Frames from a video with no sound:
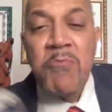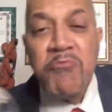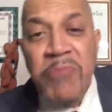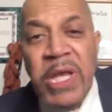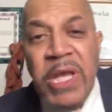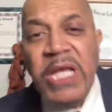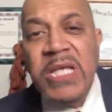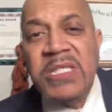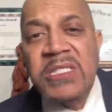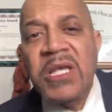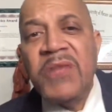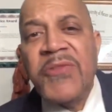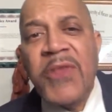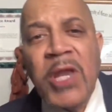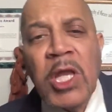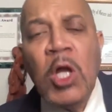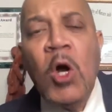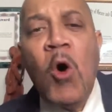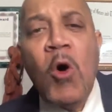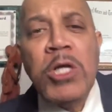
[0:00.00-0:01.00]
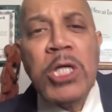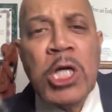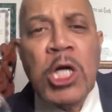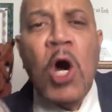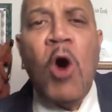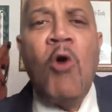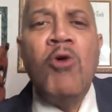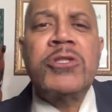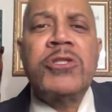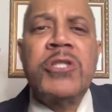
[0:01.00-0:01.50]
means that the Lord
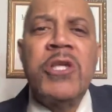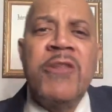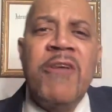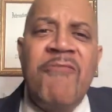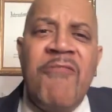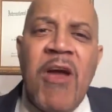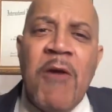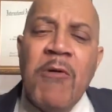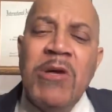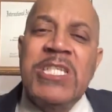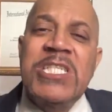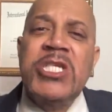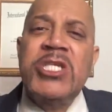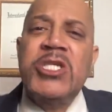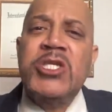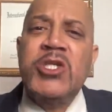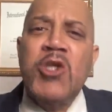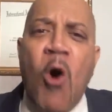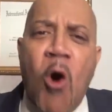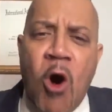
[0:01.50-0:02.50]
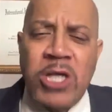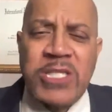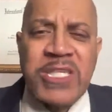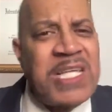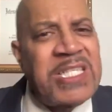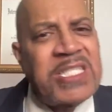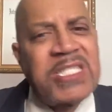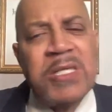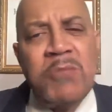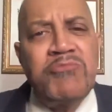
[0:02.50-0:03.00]
goes to the very source.
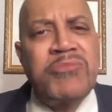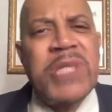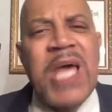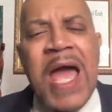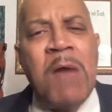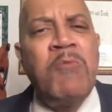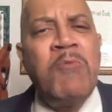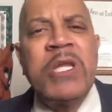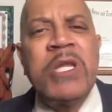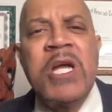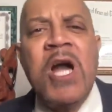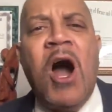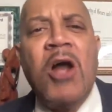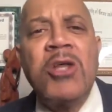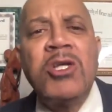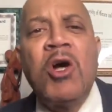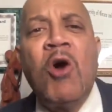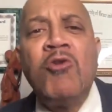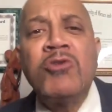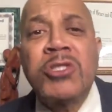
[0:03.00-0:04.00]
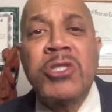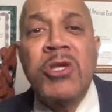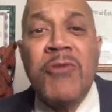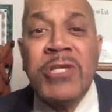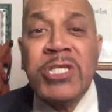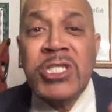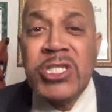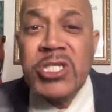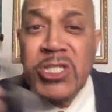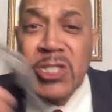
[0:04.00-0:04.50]
And sometimes when God goes to
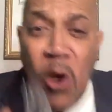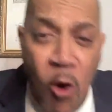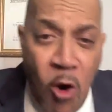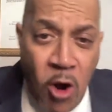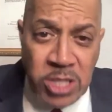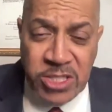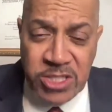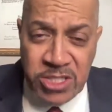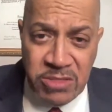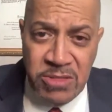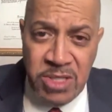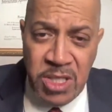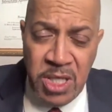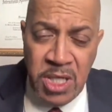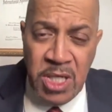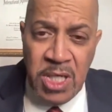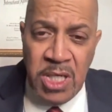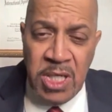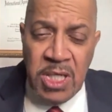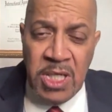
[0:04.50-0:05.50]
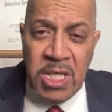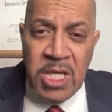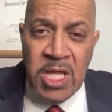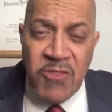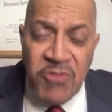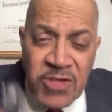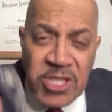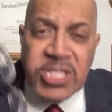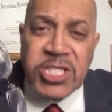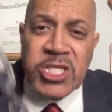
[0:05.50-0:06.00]
the source,
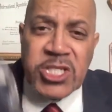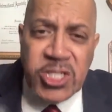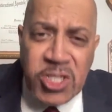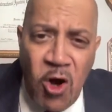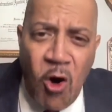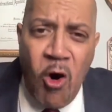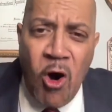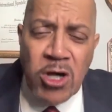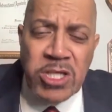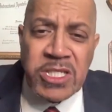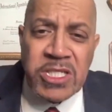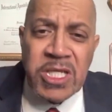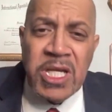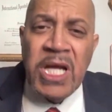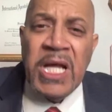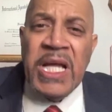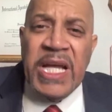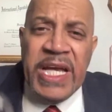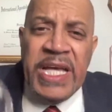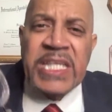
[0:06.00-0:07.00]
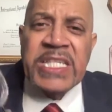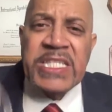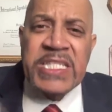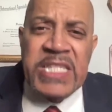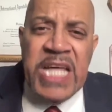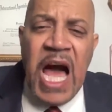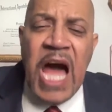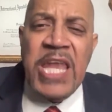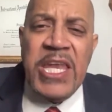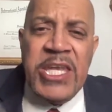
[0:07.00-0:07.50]
the source is
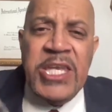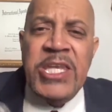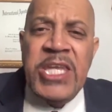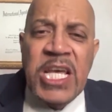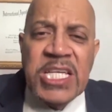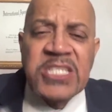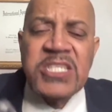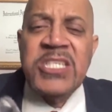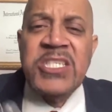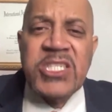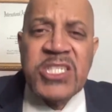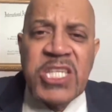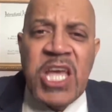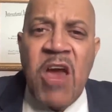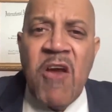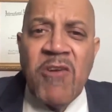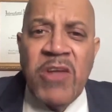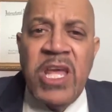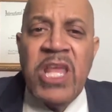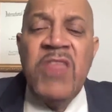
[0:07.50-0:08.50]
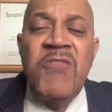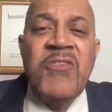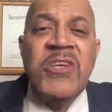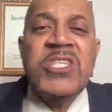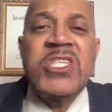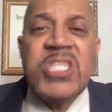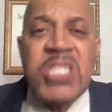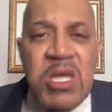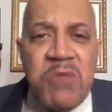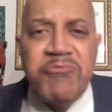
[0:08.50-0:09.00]
not necessarily the
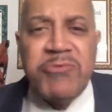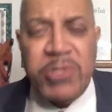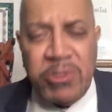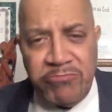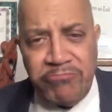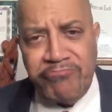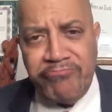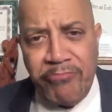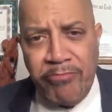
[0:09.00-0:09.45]
symptom